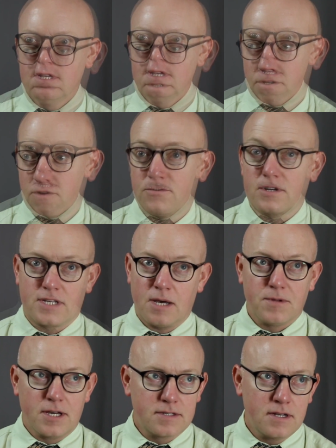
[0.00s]
And so, for
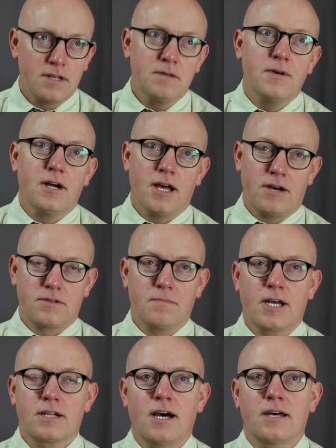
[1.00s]
example, I sent an email out to
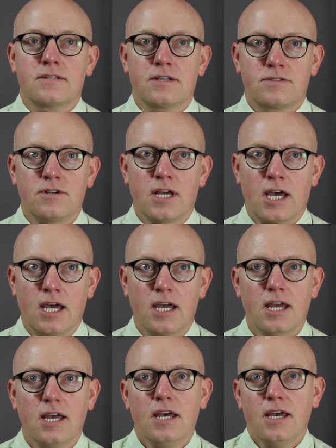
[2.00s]
my class yesterday,
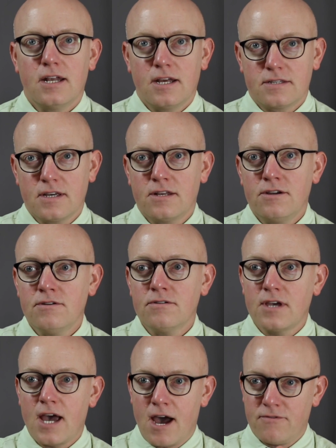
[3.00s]
and I said, here are
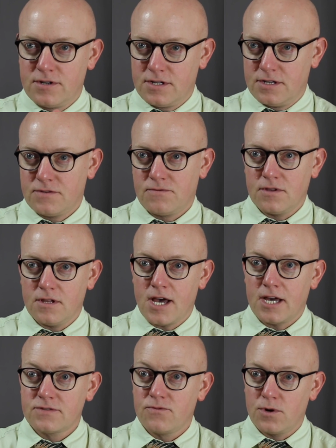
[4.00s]
the averages for the
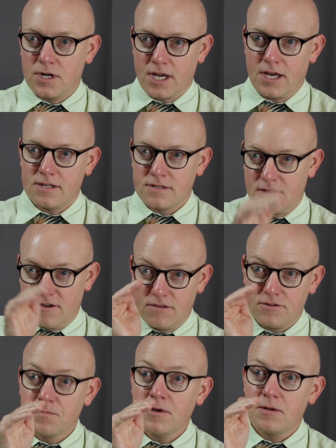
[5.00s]
last 4 days, and
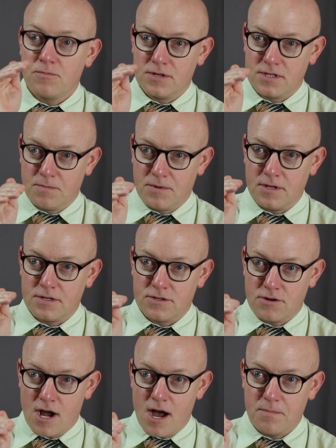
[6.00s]
there's been a precipitous
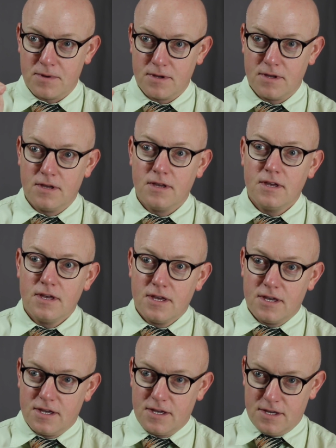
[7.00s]
drop
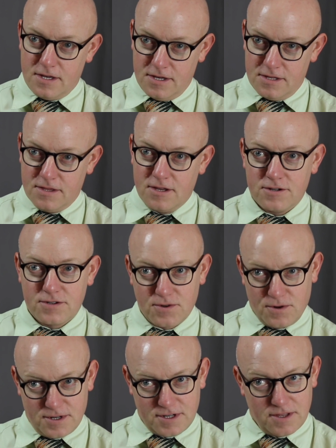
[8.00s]
in their
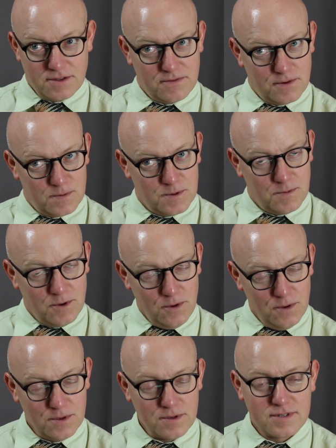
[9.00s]
scores on the formal
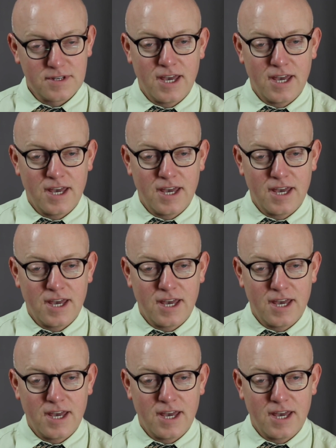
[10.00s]
polls.